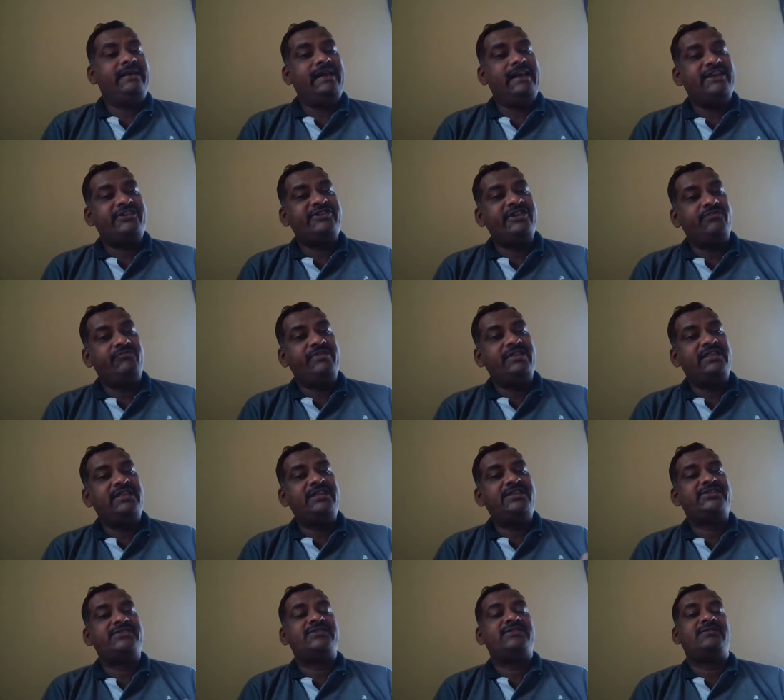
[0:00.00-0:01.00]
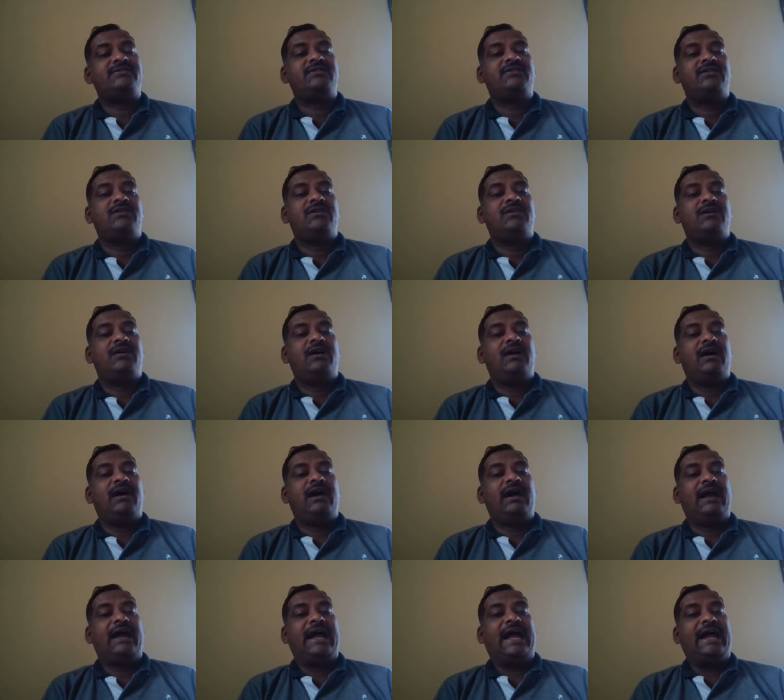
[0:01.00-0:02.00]
relation with this,
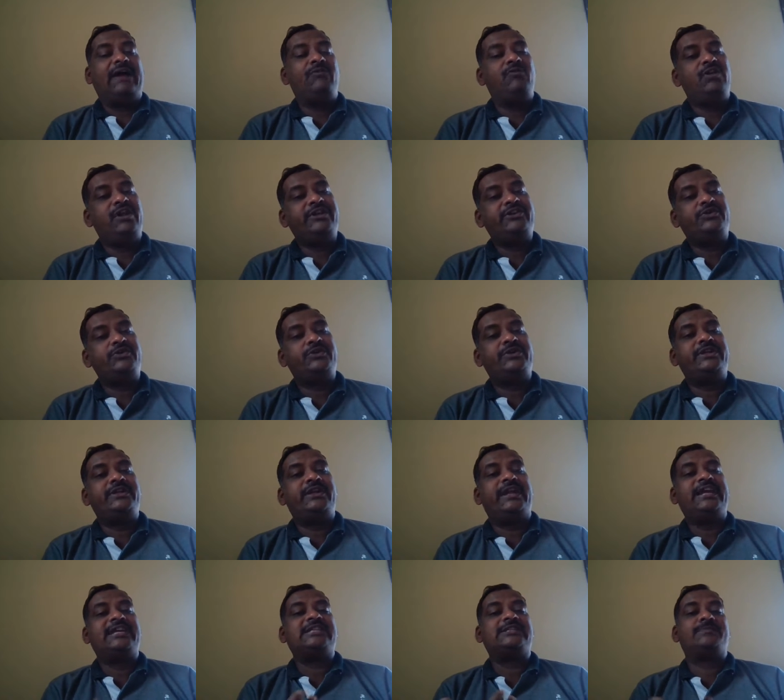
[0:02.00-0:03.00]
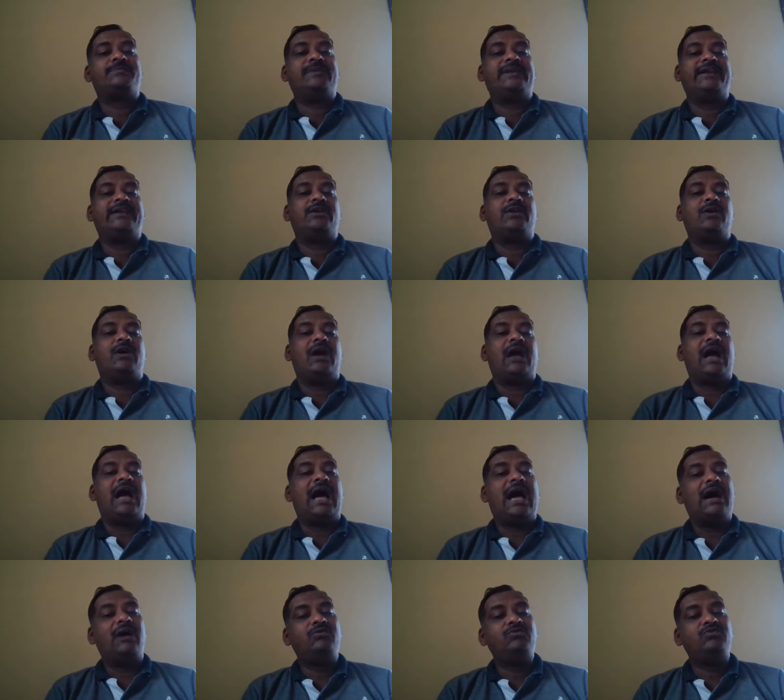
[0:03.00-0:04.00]
I would like to explain
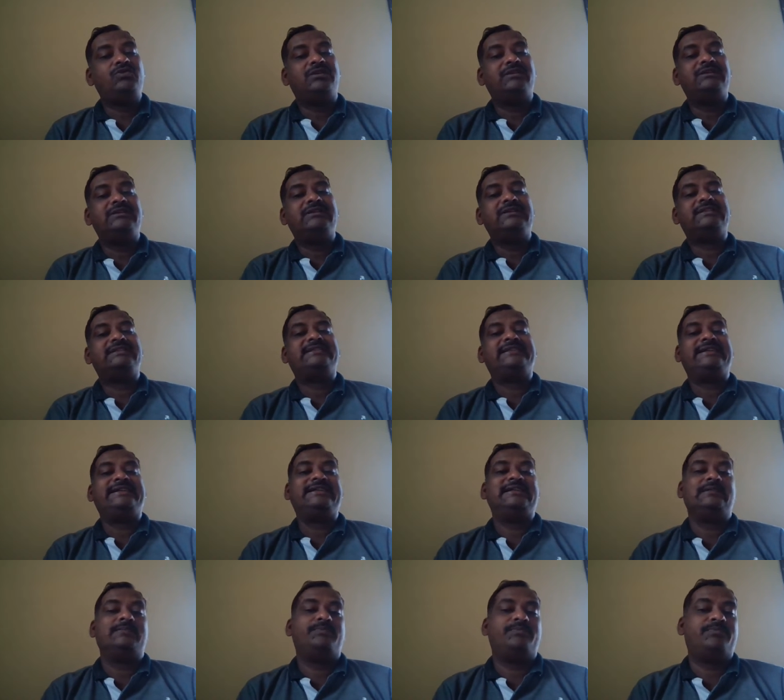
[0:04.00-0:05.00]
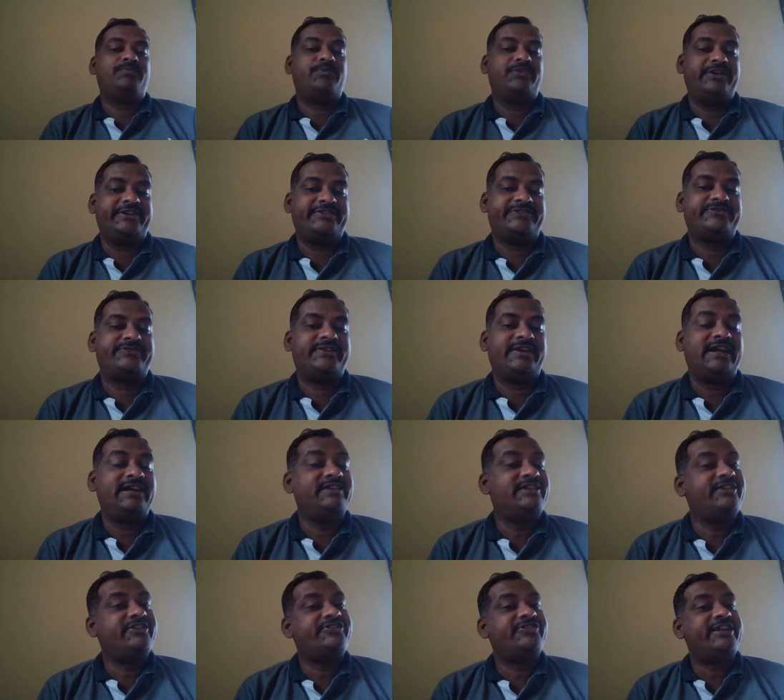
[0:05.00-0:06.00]
how to understand a poetry.
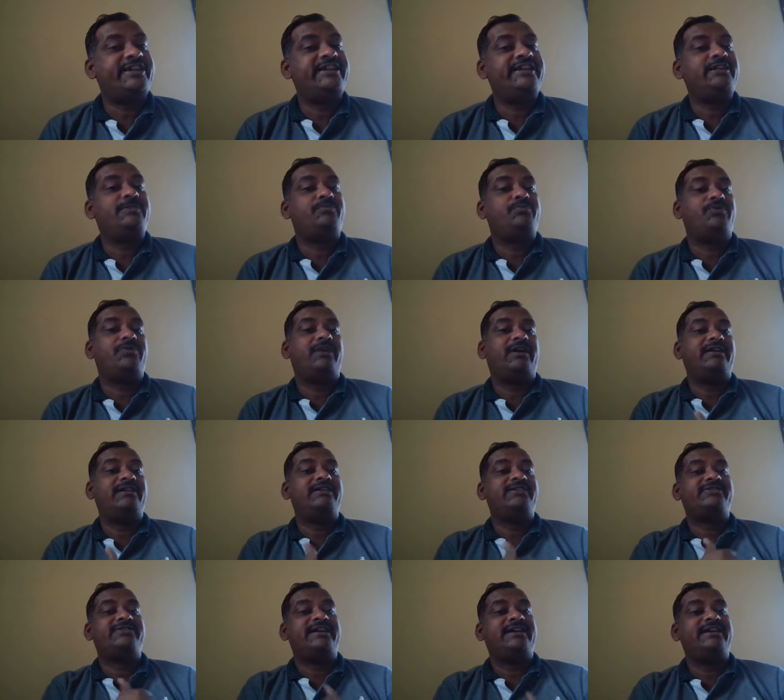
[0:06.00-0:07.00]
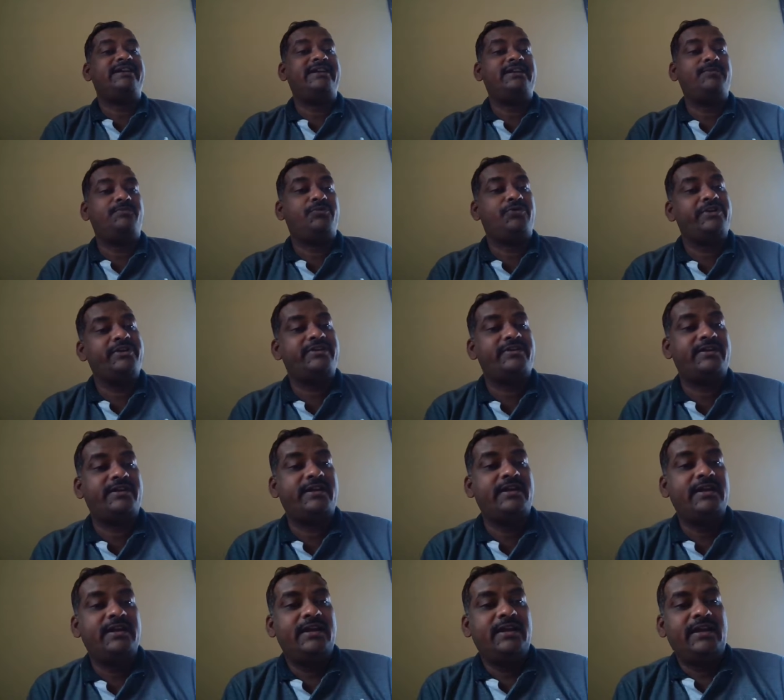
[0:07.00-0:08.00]
Understanding
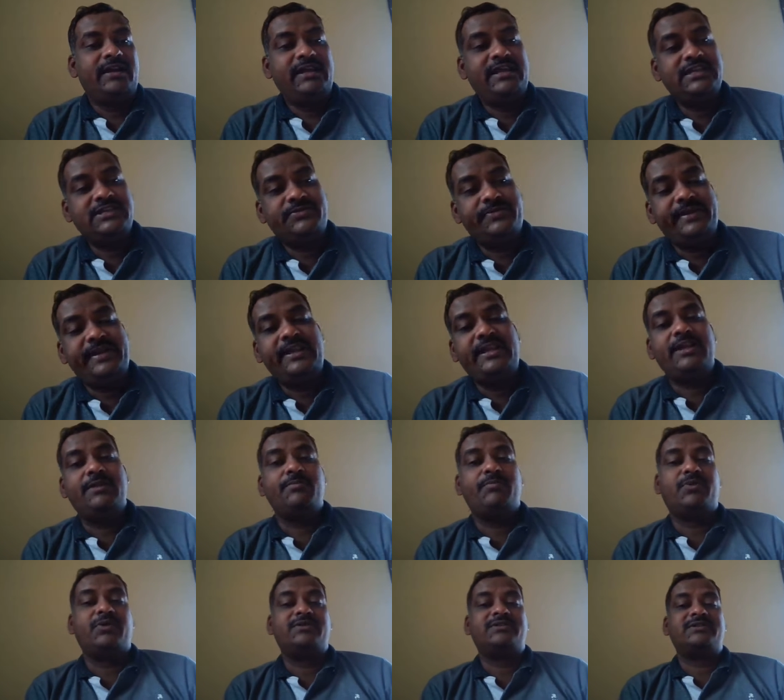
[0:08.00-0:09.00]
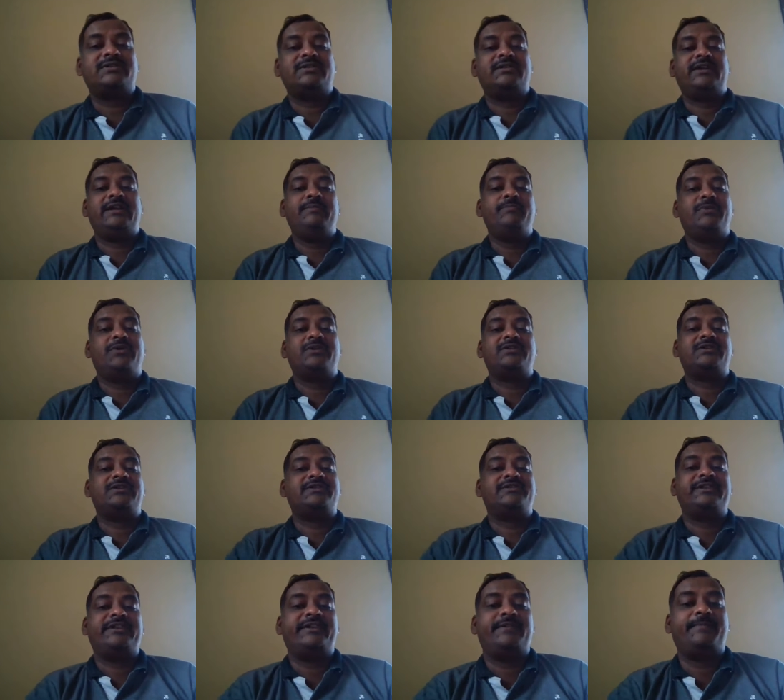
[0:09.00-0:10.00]
poetry is a very
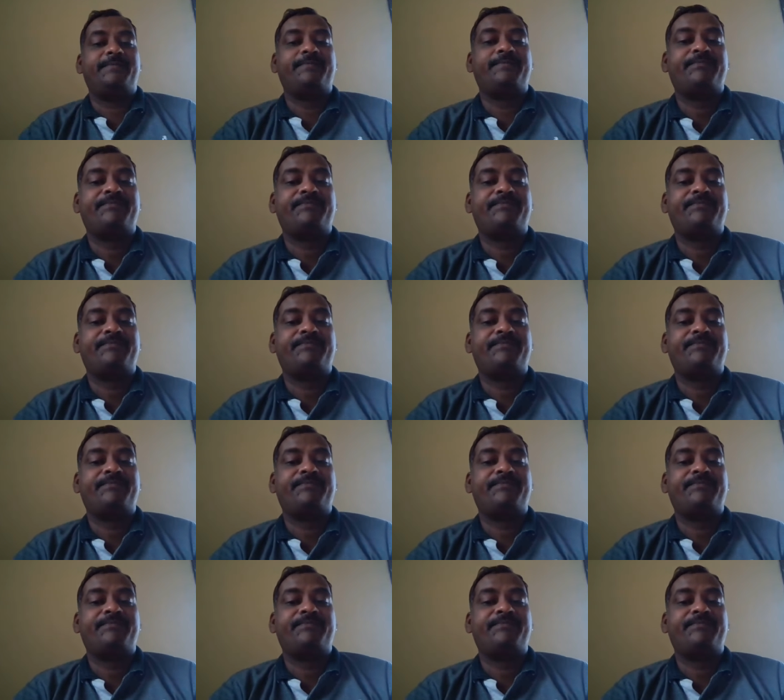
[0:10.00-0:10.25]
important thing.